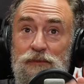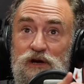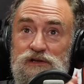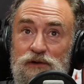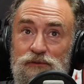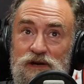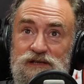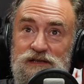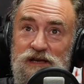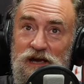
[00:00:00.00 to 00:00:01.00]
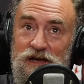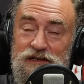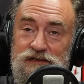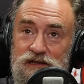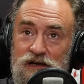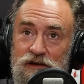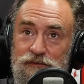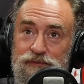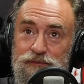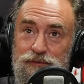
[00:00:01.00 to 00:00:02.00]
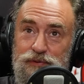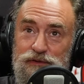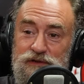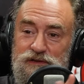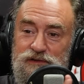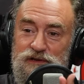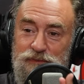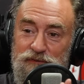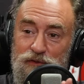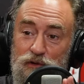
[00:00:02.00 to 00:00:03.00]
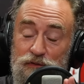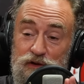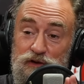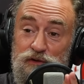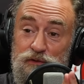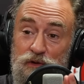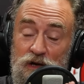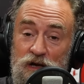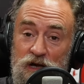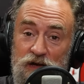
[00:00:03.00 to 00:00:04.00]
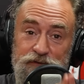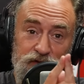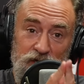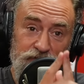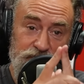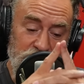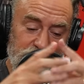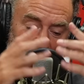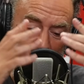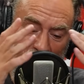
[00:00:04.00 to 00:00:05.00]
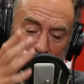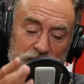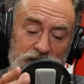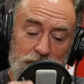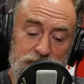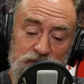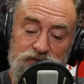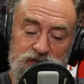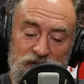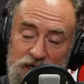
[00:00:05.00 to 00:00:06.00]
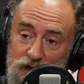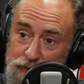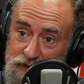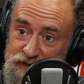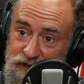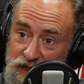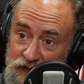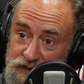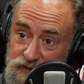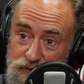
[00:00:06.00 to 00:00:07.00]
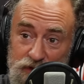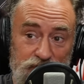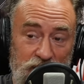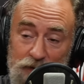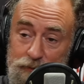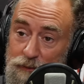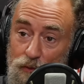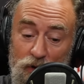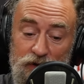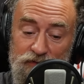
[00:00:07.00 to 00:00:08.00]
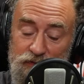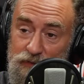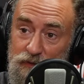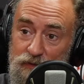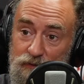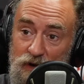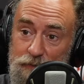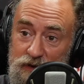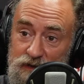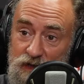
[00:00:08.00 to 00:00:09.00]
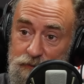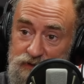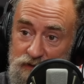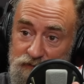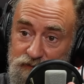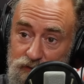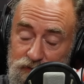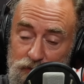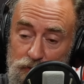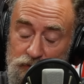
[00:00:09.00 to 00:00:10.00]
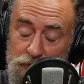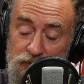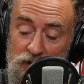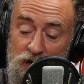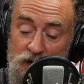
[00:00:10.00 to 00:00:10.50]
because there is a case, and I've put this before, that if the right bid comes in for, say, Luis Diaz or even Gakpo, but one of them, the right bid comes in for them,